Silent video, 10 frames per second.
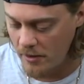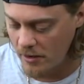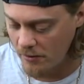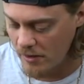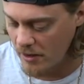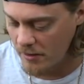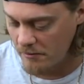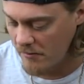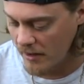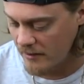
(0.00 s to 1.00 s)
You can rig
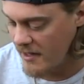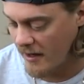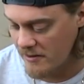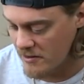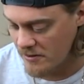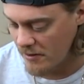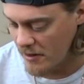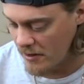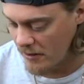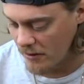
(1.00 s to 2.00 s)
them like Texas
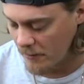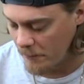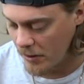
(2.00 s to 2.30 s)
rig or